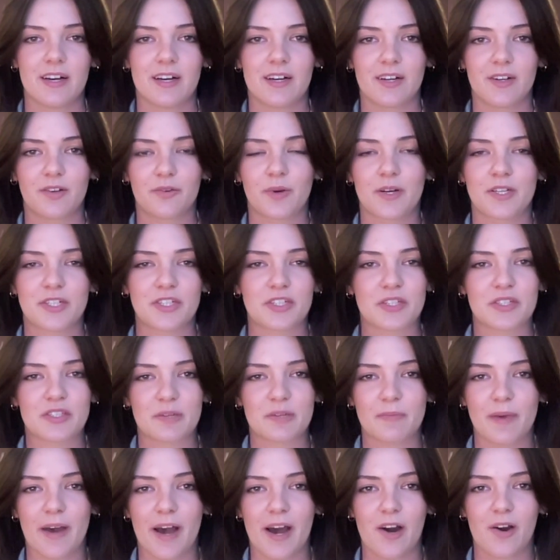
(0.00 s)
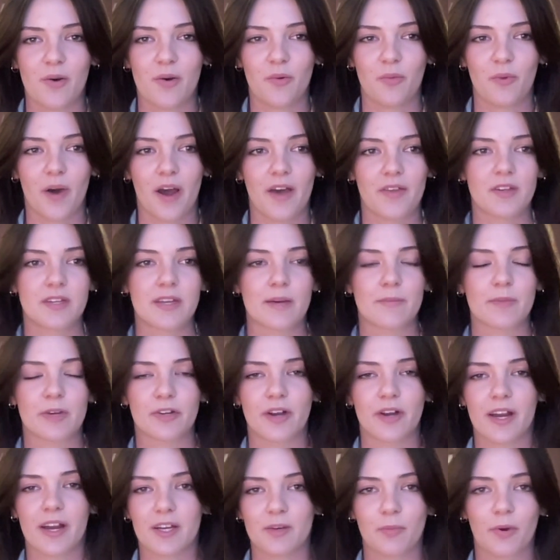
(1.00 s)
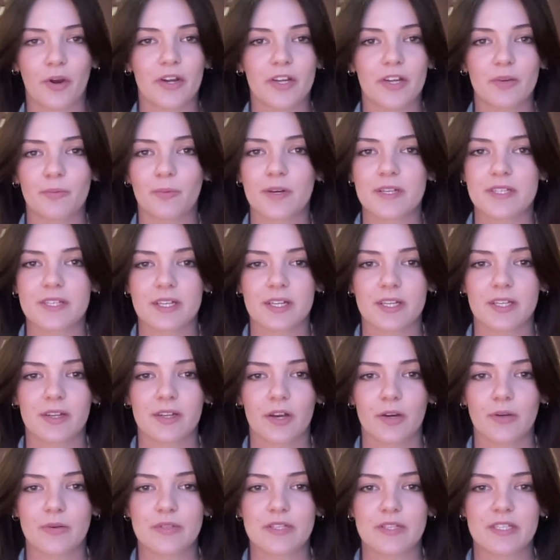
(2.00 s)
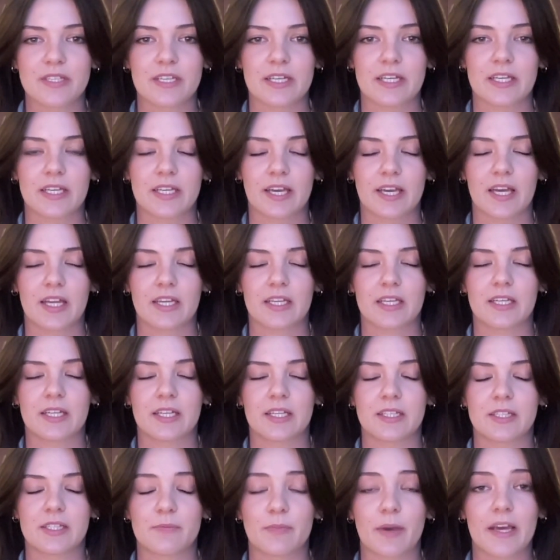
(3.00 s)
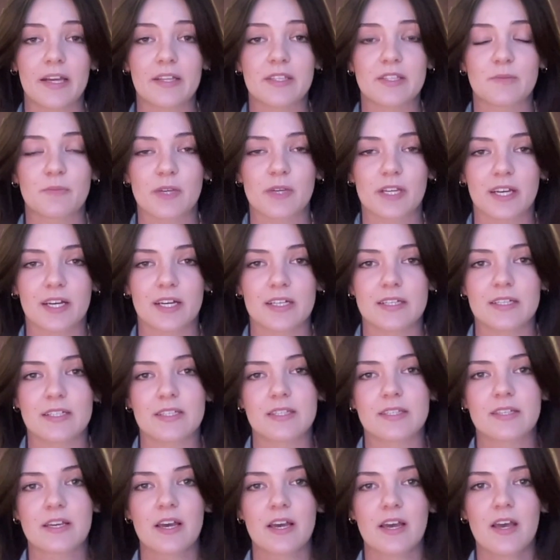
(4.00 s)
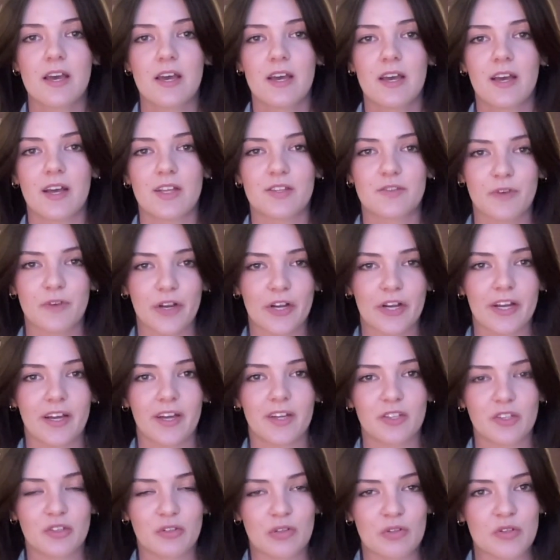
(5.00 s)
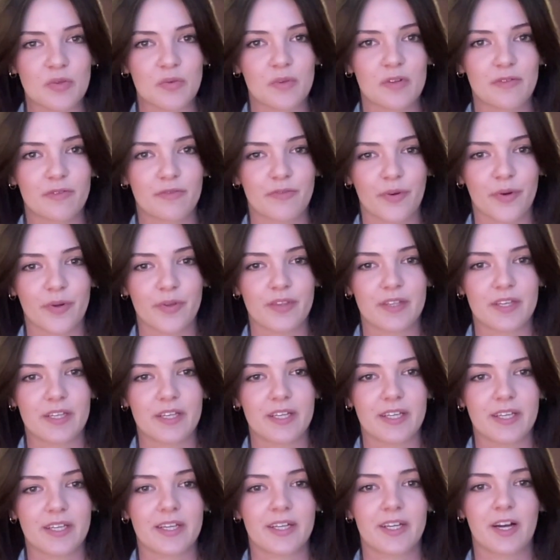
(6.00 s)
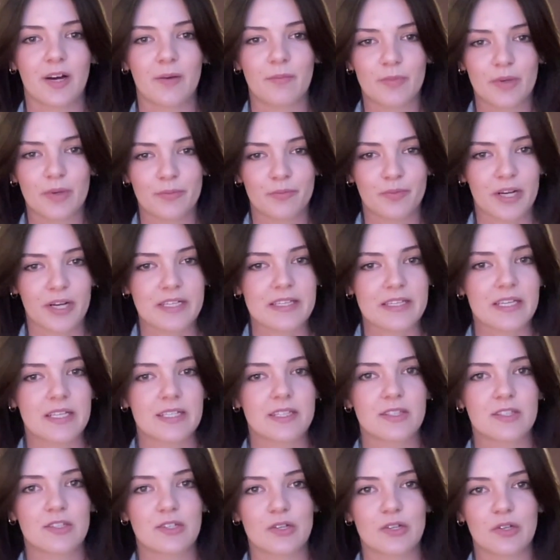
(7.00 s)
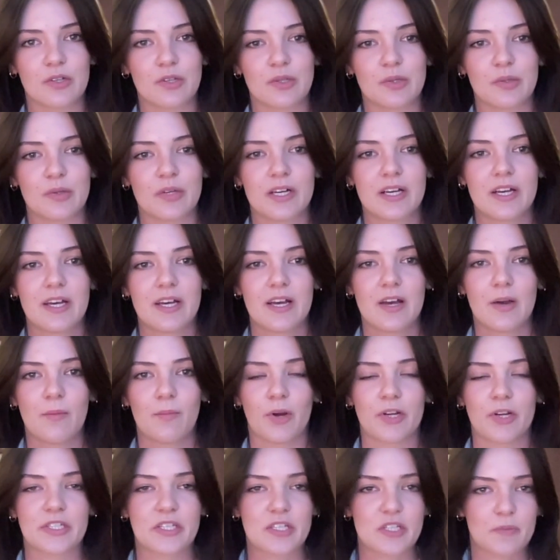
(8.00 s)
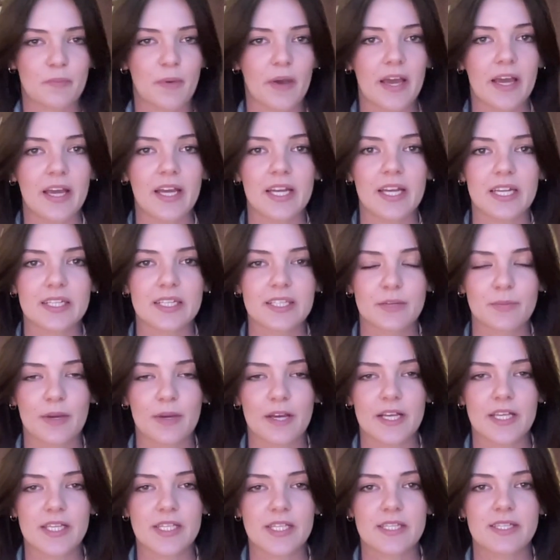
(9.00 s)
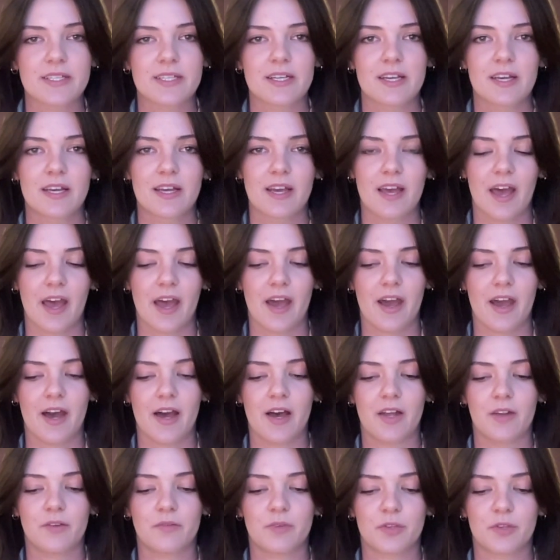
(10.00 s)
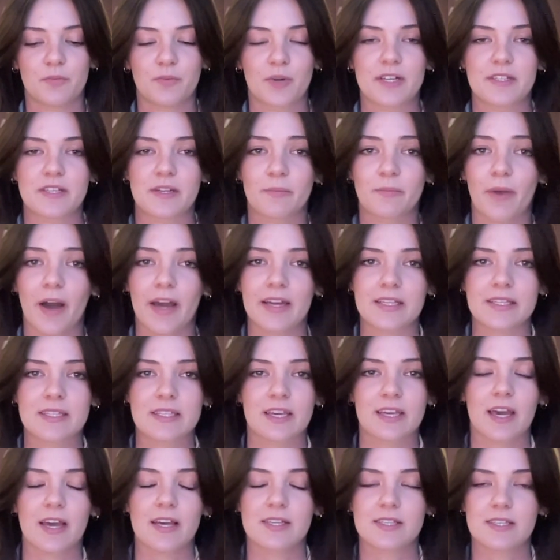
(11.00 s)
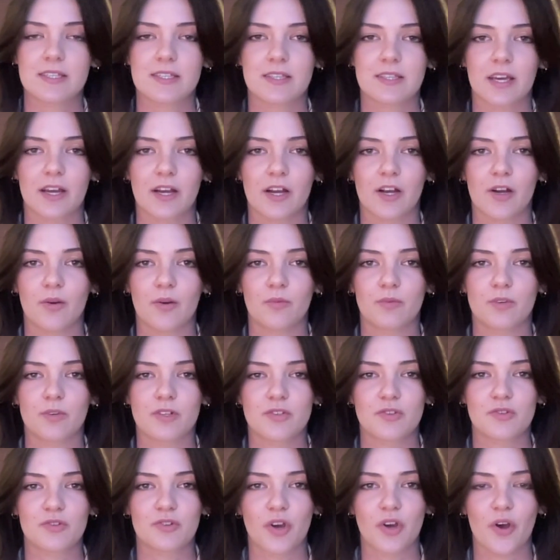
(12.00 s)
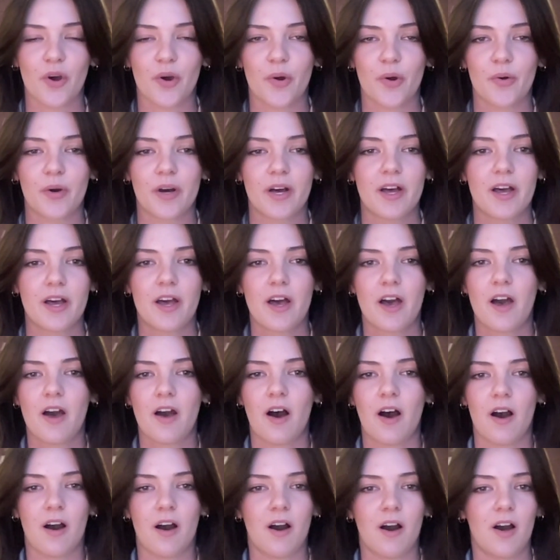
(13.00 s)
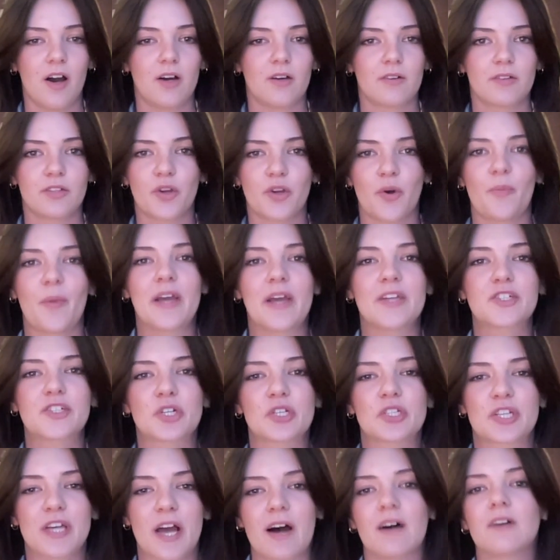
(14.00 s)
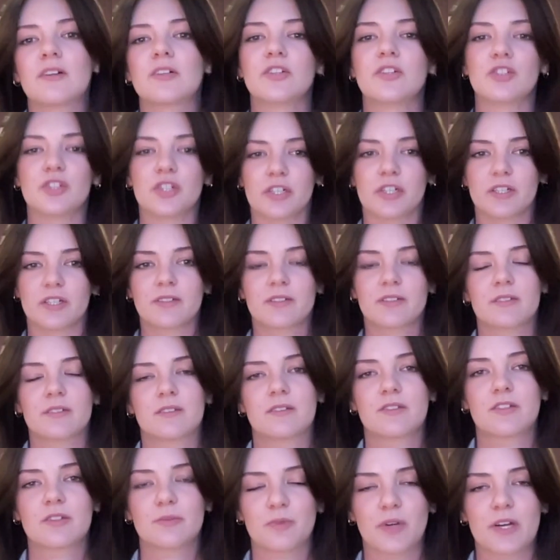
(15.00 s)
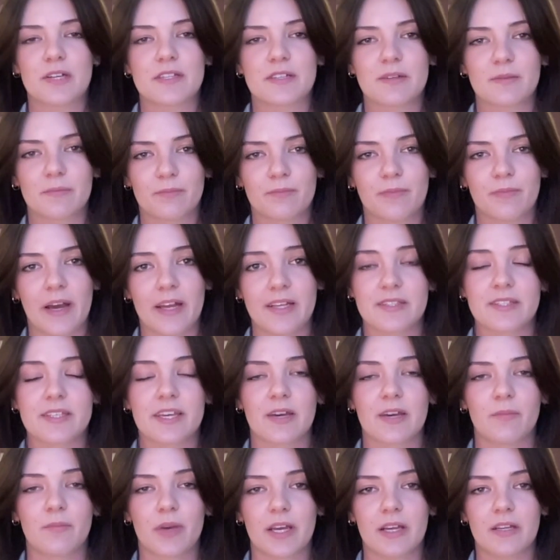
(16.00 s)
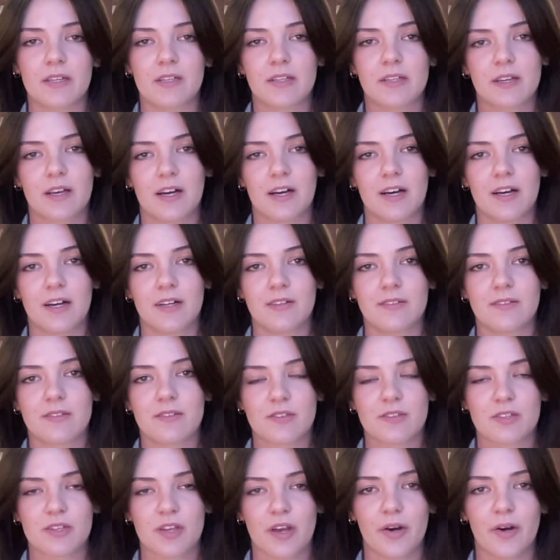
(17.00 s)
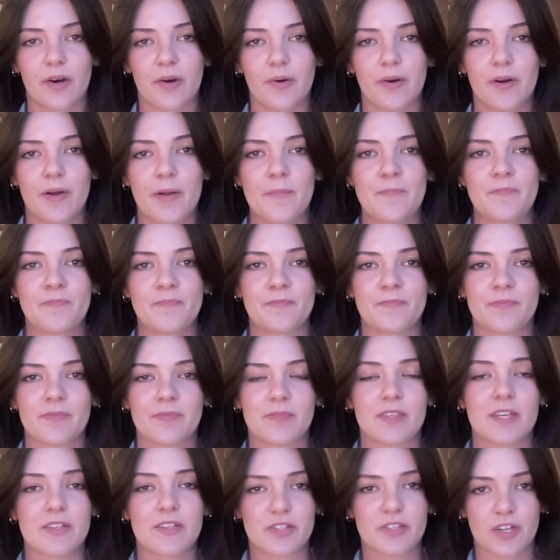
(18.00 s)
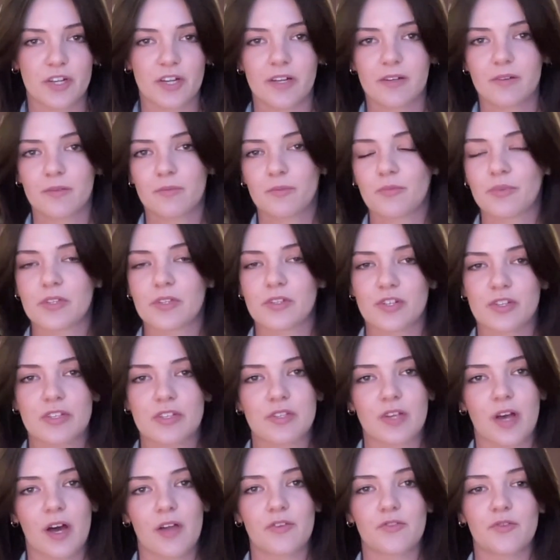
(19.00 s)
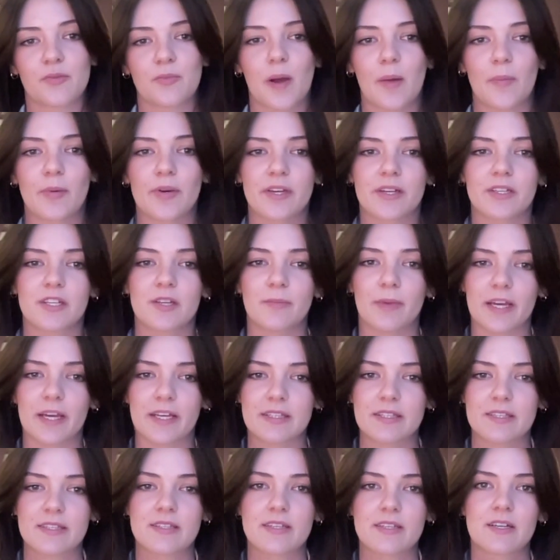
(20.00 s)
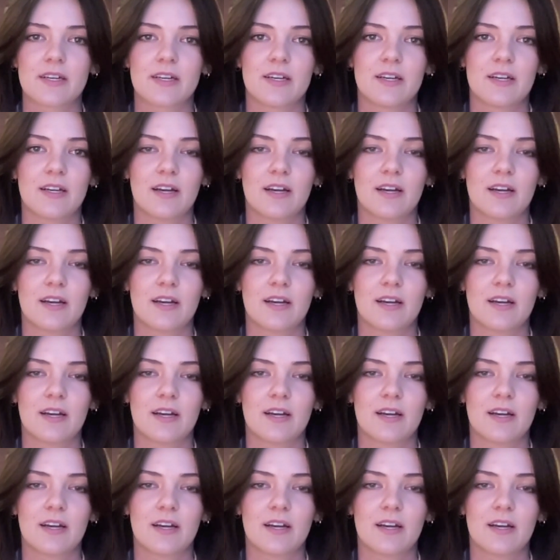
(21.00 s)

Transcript: questions about why the Democratic Party wasn't hosting any debates, because it's very unusual for the incumbent president to participate in debates. And with President Biden's case, there was no major challenger to President Biden's campaign. And so this year, we just saw the Republican debates.